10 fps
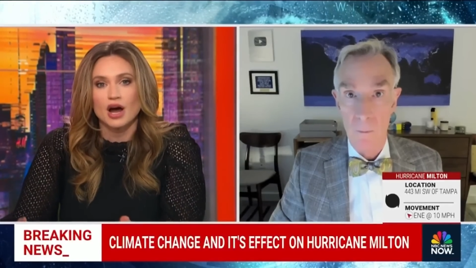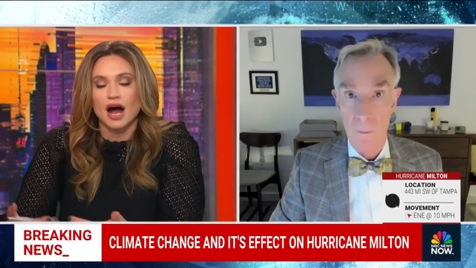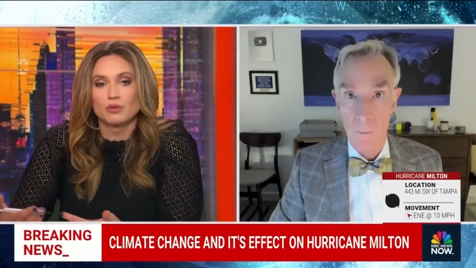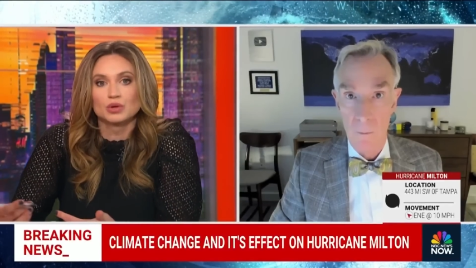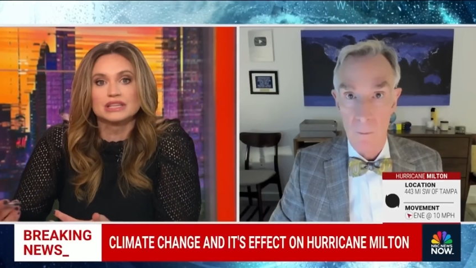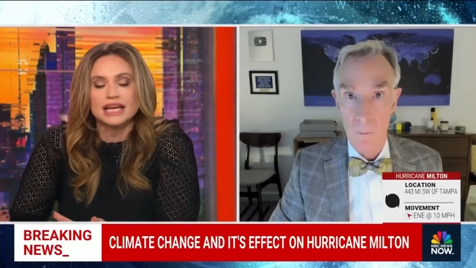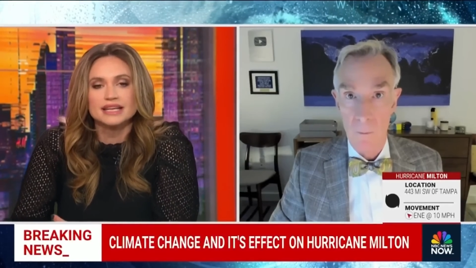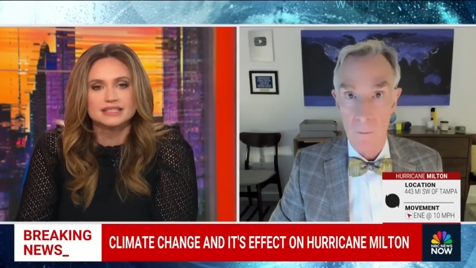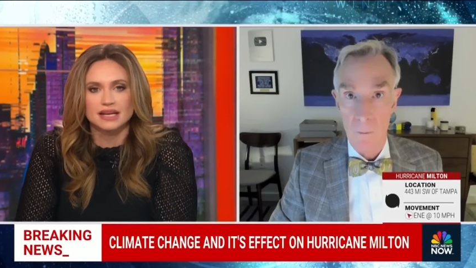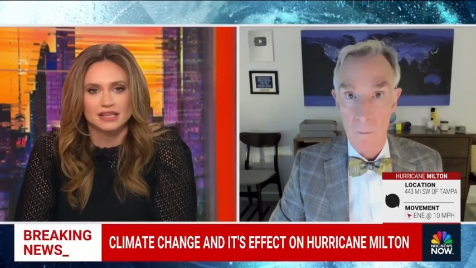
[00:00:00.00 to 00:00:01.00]
Speaker 1: uh,
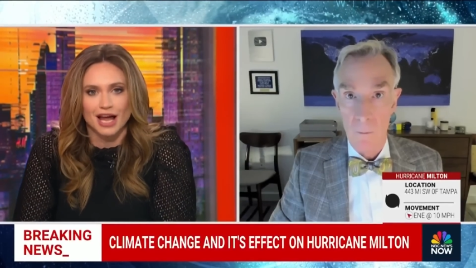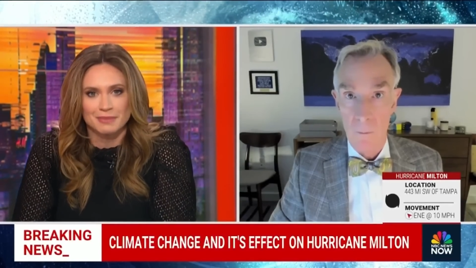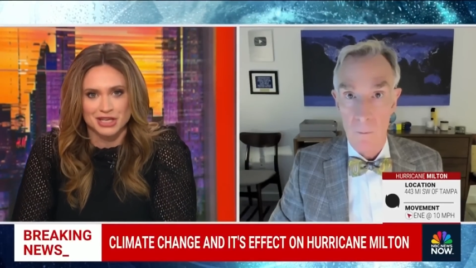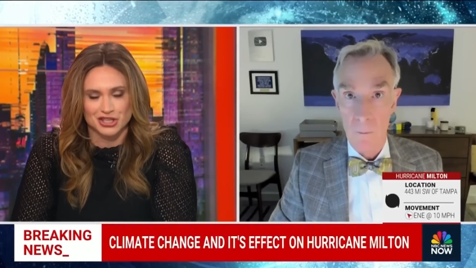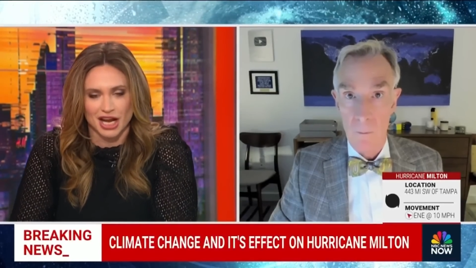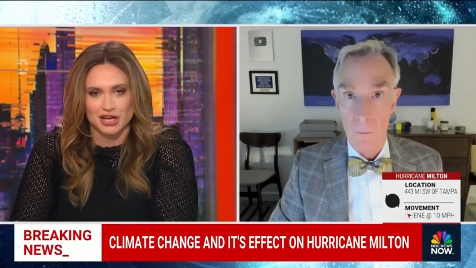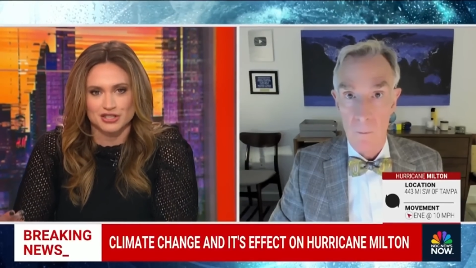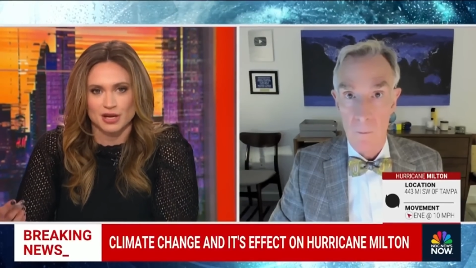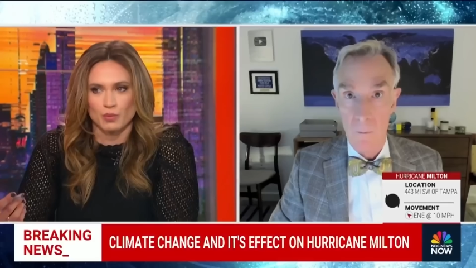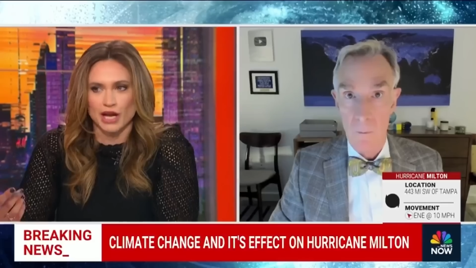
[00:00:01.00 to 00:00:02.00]
related to climate
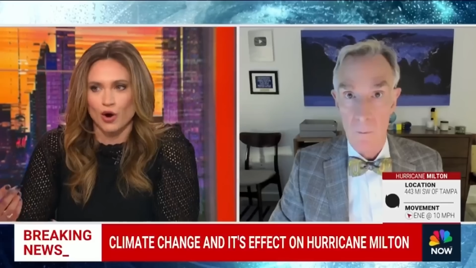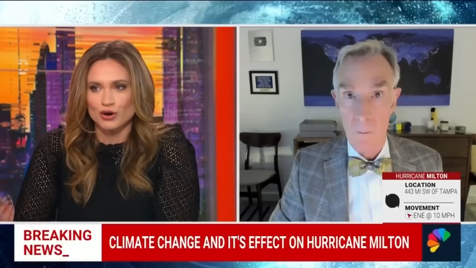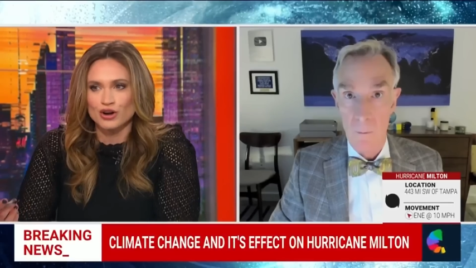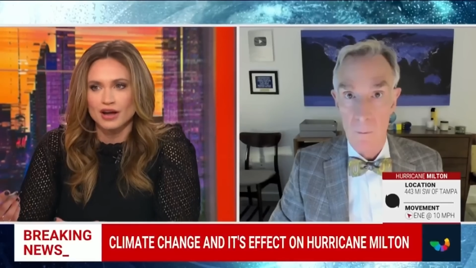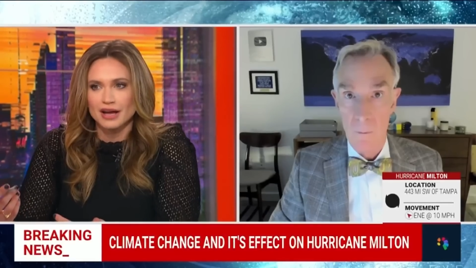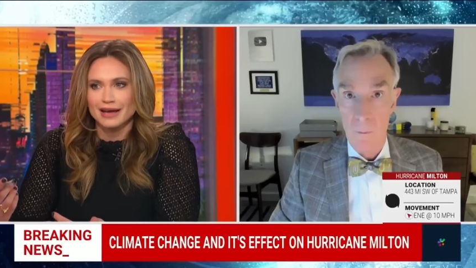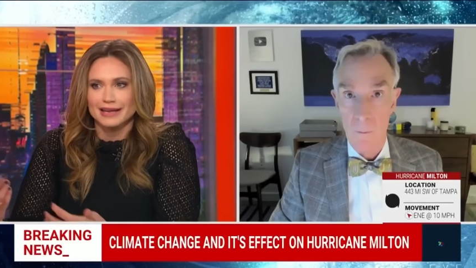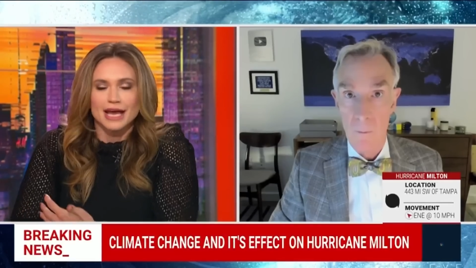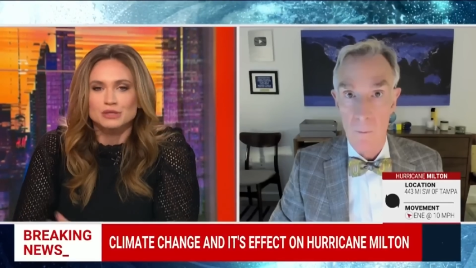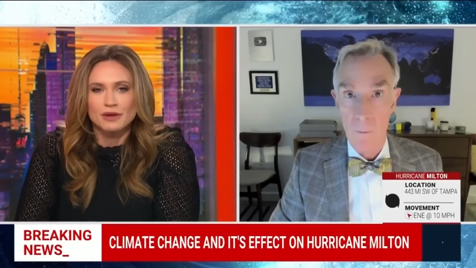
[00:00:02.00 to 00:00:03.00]
change, that we are,
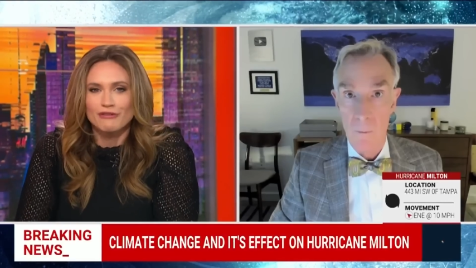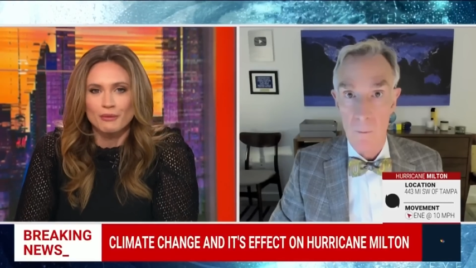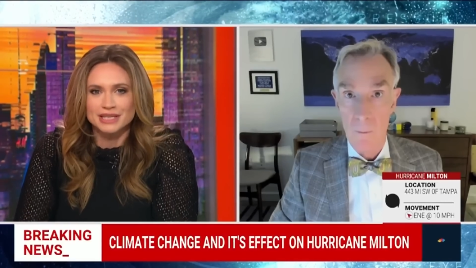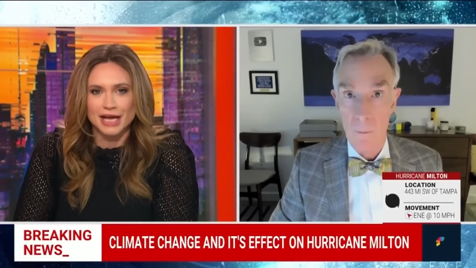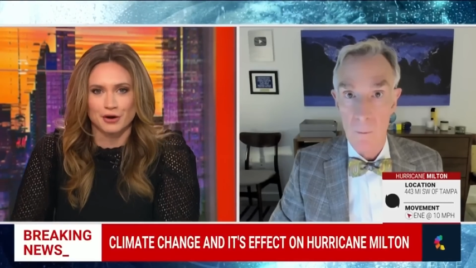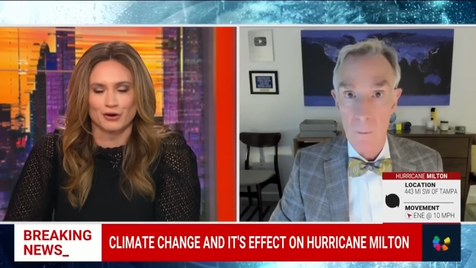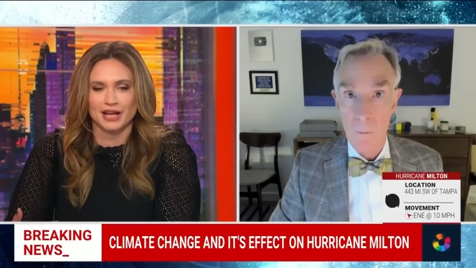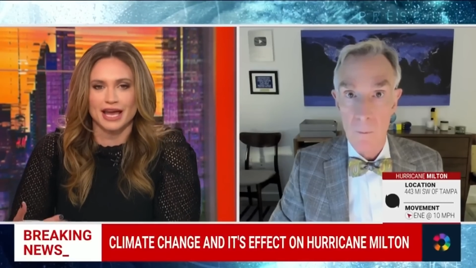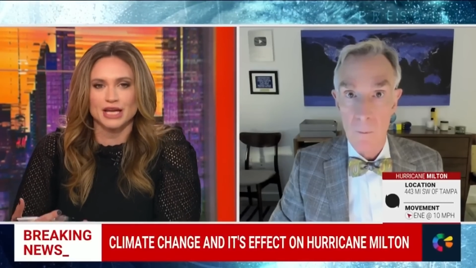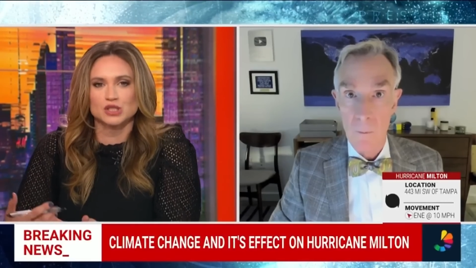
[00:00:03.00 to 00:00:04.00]
yes, we've always had
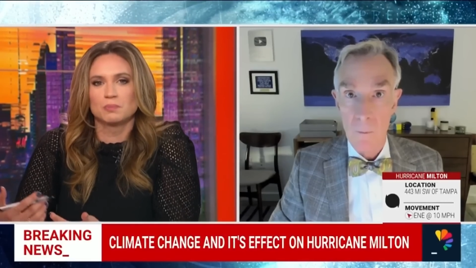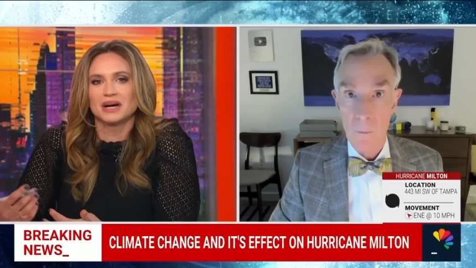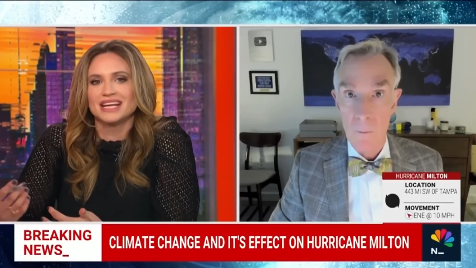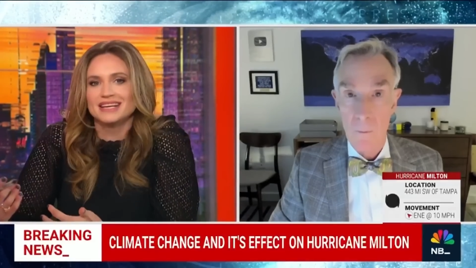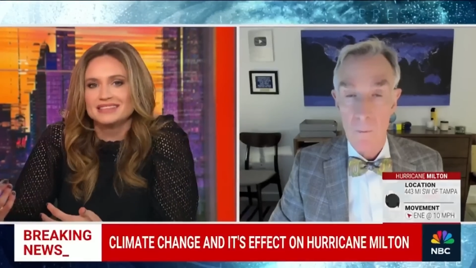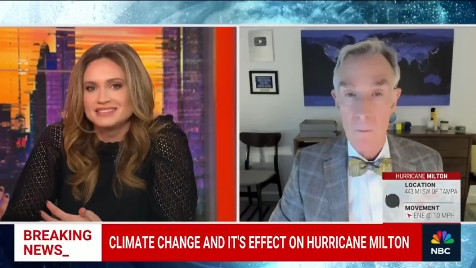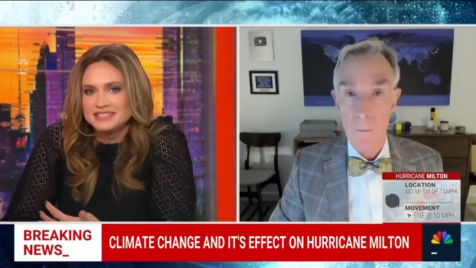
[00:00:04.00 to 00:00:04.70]
hurricanes, but it is